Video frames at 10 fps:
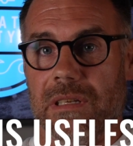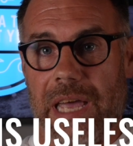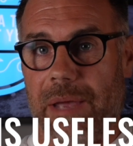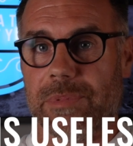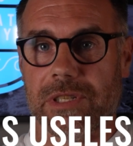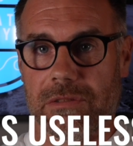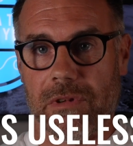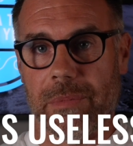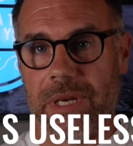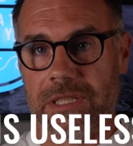Absolutely
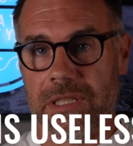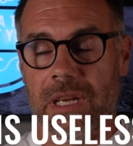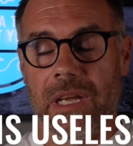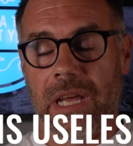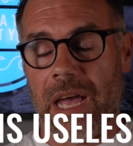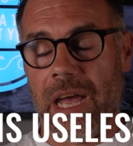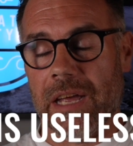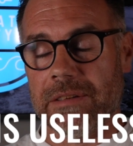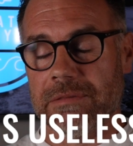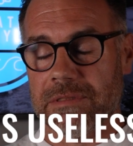rubbish.
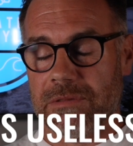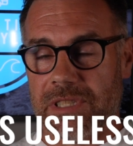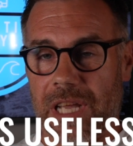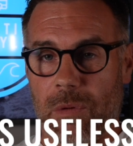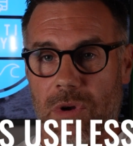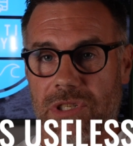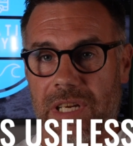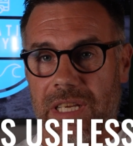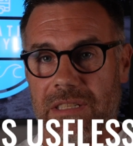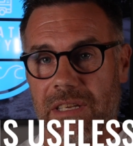Start watching it,